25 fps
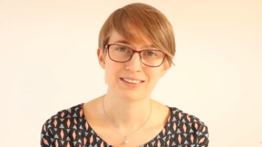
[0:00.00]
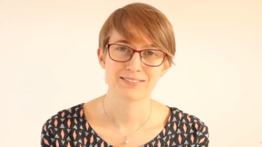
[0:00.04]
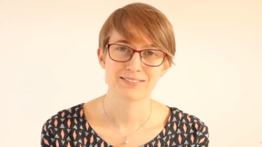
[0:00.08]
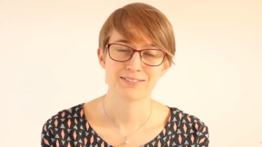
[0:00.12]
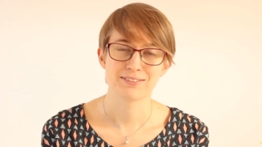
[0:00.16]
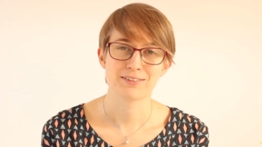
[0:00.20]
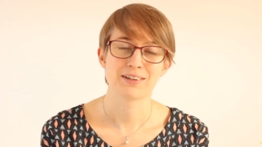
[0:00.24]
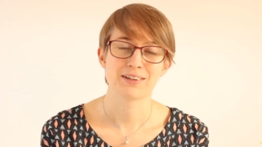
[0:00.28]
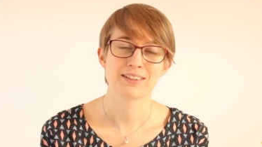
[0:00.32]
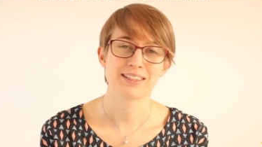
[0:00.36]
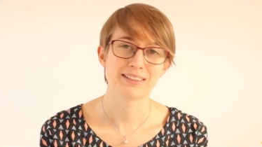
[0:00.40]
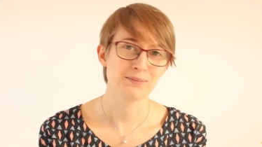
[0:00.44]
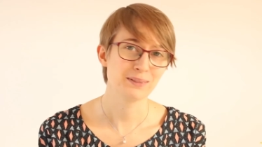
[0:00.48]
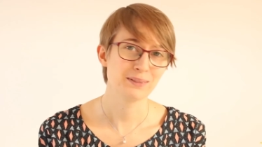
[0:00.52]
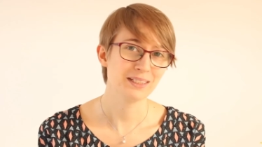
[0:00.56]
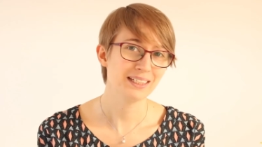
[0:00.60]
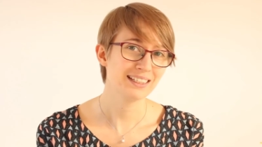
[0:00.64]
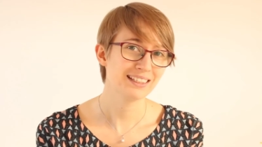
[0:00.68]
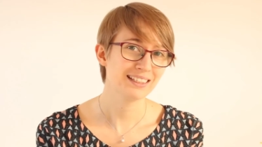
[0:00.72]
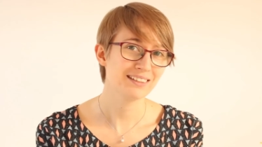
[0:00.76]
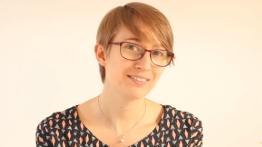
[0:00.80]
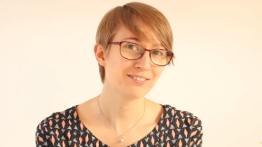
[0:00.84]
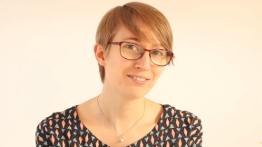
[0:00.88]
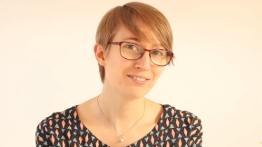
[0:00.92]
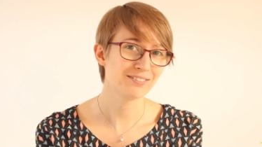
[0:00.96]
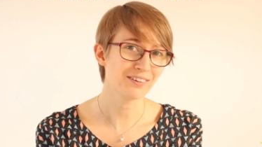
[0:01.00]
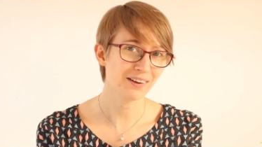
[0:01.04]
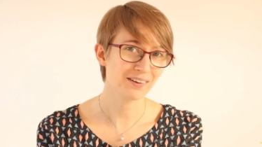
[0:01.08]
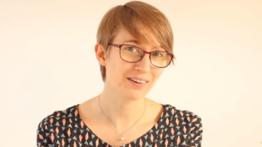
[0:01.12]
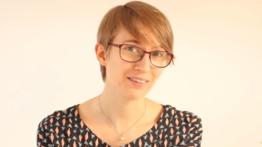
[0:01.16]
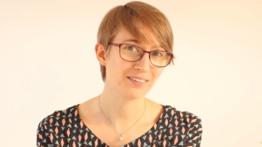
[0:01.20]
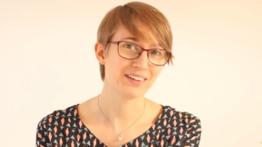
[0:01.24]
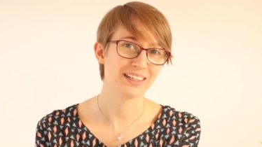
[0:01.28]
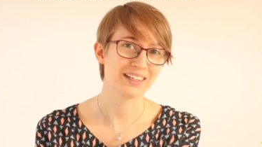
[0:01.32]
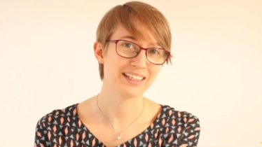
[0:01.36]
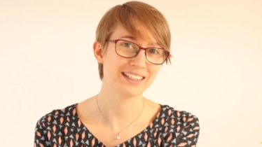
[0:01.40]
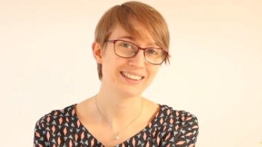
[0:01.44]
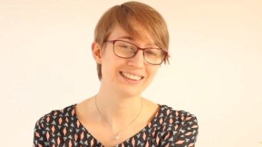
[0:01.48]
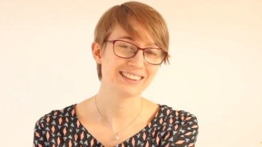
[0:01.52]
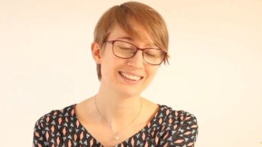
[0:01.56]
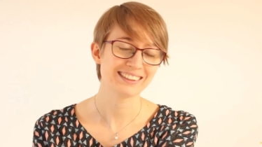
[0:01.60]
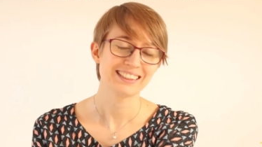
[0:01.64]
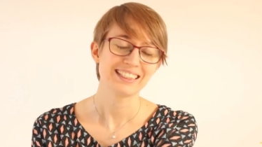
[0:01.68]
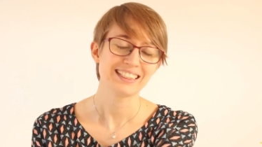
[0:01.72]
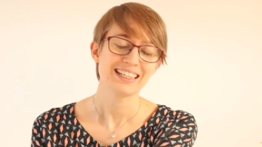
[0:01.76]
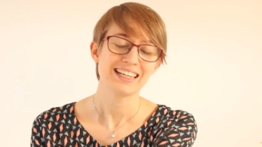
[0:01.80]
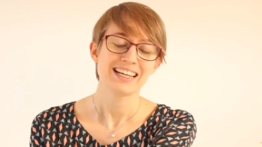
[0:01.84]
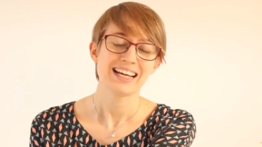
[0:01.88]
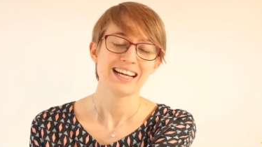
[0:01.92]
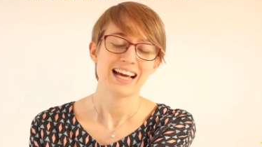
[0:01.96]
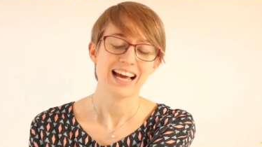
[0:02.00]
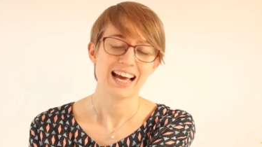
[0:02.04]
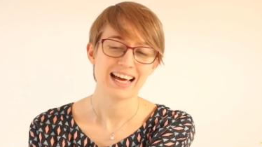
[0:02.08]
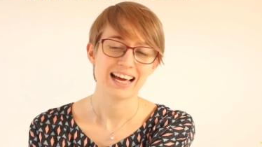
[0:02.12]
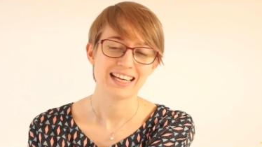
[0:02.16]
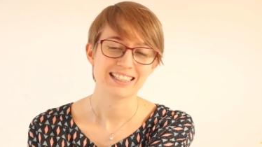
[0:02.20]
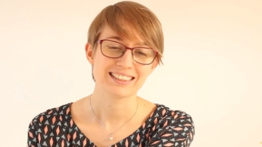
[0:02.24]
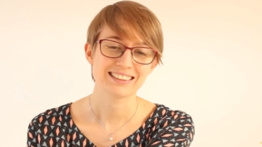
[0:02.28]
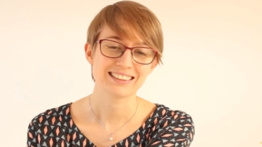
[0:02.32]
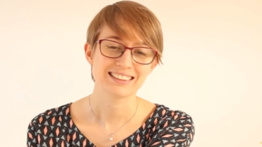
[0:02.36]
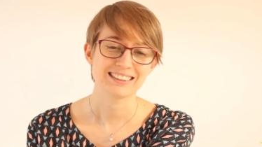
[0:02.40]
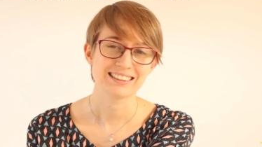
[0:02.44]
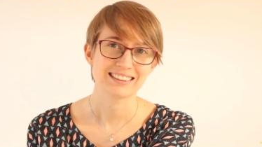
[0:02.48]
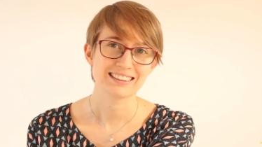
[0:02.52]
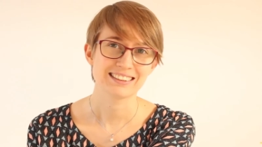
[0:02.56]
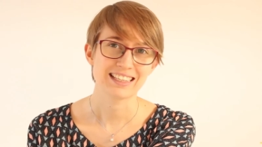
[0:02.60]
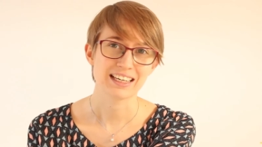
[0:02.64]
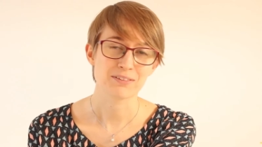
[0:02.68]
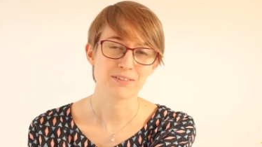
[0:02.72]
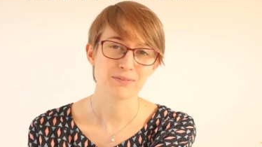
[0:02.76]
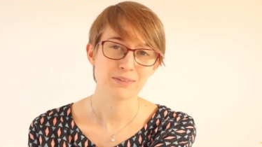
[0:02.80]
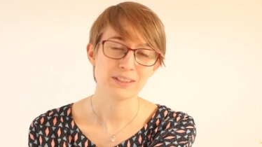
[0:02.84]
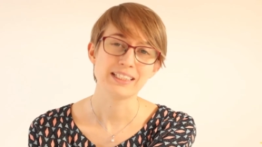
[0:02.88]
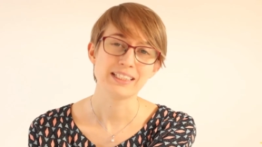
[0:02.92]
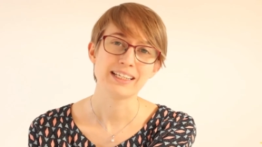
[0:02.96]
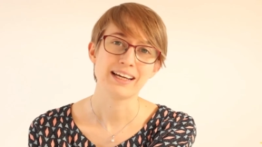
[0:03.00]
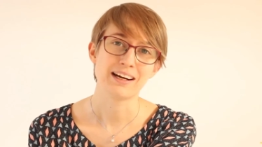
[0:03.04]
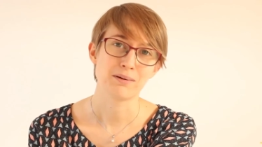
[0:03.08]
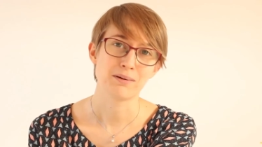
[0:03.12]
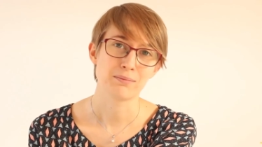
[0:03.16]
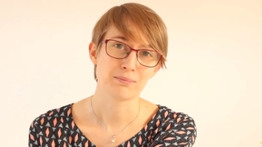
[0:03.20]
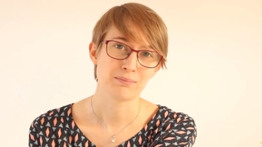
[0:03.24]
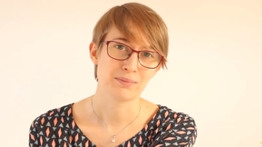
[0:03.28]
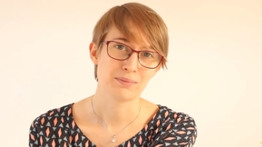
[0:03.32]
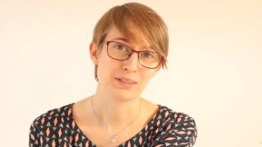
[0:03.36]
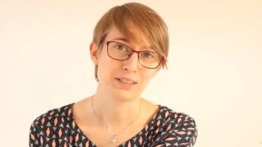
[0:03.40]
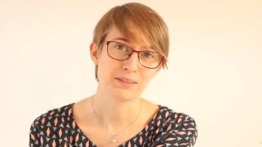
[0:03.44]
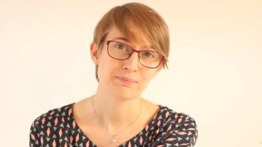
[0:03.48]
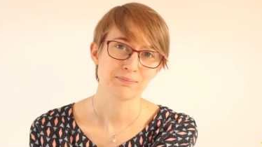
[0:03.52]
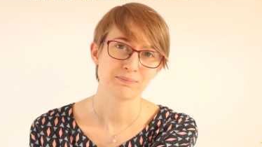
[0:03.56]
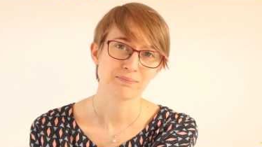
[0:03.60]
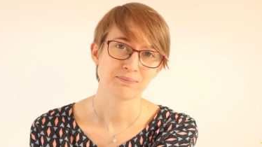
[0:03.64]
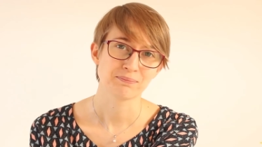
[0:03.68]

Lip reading: for the week following, and that really helped me.